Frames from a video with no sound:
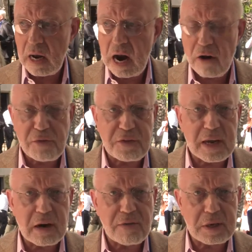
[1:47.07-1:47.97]
Our
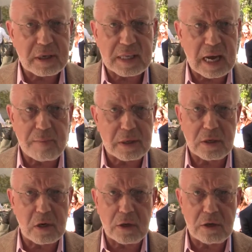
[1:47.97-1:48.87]
fear of Islam is
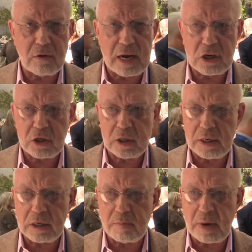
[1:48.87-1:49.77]
not irrational.
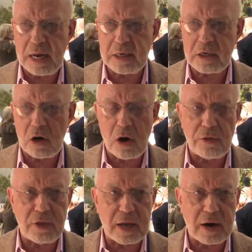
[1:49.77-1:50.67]
It's based
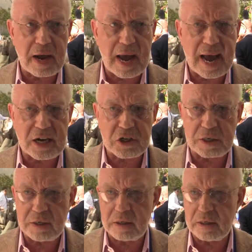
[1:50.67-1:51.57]
on their
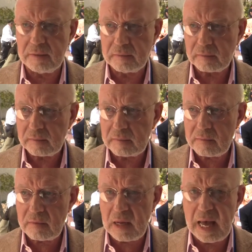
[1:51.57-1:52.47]
actions
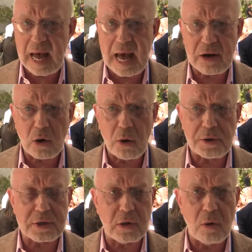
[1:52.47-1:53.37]
and
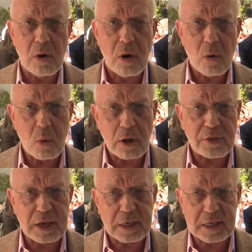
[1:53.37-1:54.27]
also
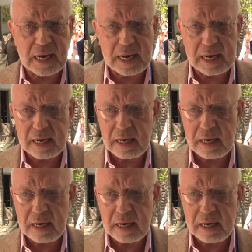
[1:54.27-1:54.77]
what they say.